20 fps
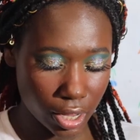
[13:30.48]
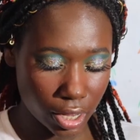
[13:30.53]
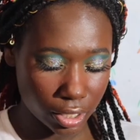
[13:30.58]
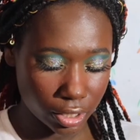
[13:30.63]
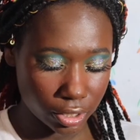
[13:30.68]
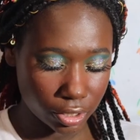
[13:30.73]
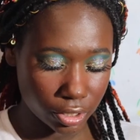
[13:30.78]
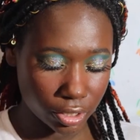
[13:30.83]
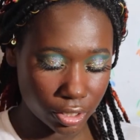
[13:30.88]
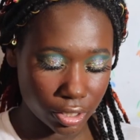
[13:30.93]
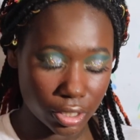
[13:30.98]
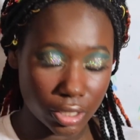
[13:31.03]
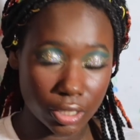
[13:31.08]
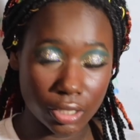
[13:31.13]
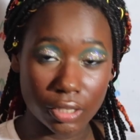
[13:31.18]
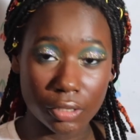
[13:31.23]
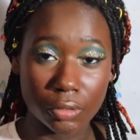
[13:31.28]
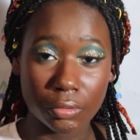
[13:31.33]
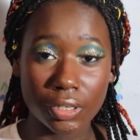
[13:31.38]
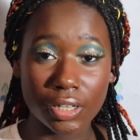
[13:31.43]
highlighter
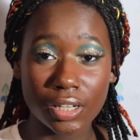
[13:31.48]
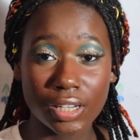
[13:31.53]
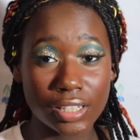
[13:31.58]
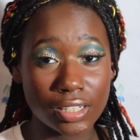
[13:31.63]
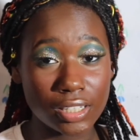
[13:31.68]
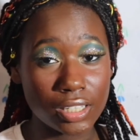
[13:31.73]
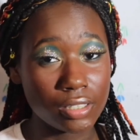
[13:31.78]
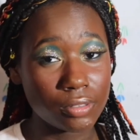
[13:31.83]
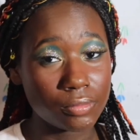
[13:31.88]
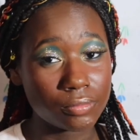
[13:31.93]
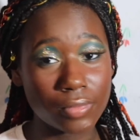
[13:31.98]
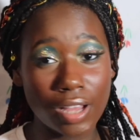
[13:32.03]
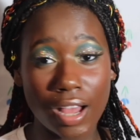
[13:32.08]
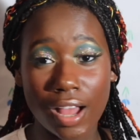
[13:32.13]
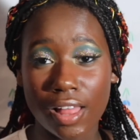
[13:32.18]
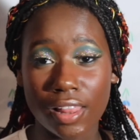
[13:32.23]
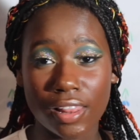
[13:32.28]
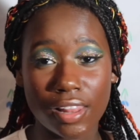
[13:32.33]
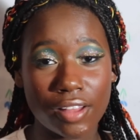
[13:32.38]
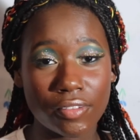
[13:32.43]
in Gilded Honey.
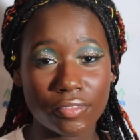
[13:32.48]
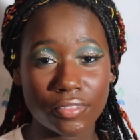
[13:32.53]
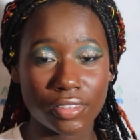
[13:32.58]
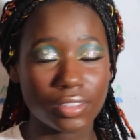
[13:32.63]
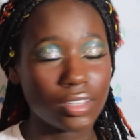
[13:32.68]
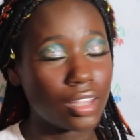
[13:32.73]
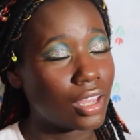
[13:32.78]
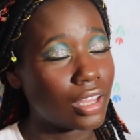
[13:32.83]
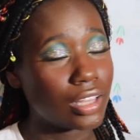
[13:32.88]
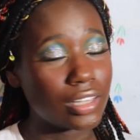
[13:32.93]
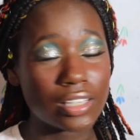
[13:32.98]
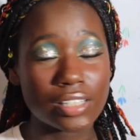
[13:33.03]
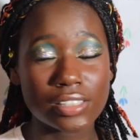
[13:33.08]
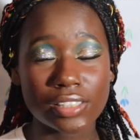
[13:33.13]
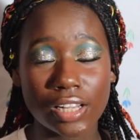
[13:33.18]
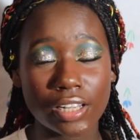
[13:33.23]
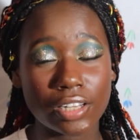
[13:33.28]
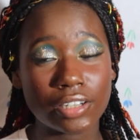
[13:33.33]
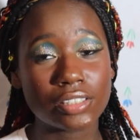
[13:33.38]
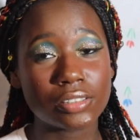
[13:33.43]
I love, this
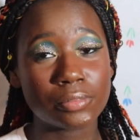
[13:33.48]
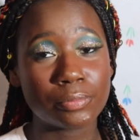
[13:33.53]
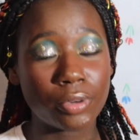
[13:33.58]
highlighter is